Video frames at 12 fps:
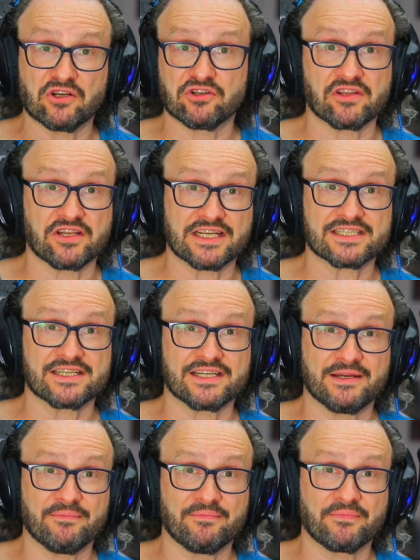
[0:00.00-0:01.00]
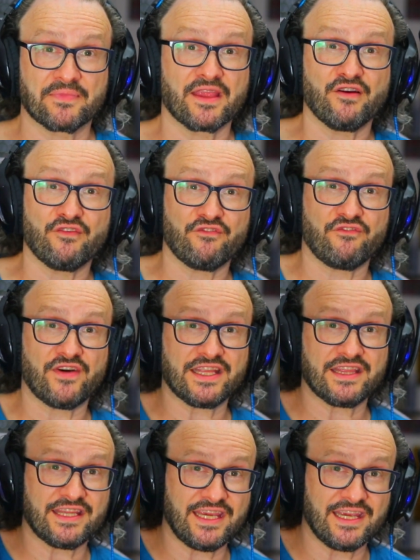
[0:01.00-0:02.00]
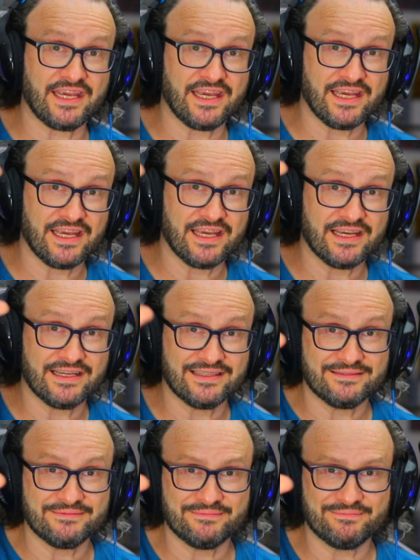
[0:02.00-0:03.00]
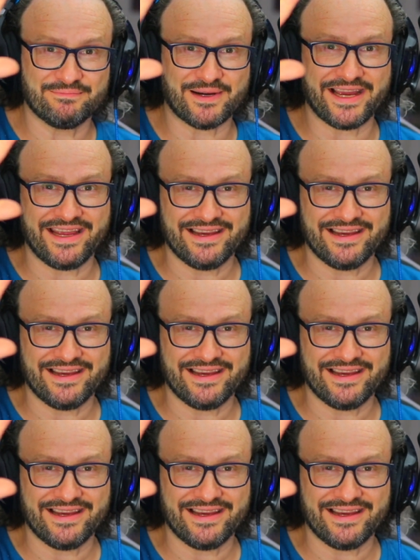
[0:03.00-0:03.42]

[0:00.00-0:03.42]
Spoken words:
the next time, fighting! Bye.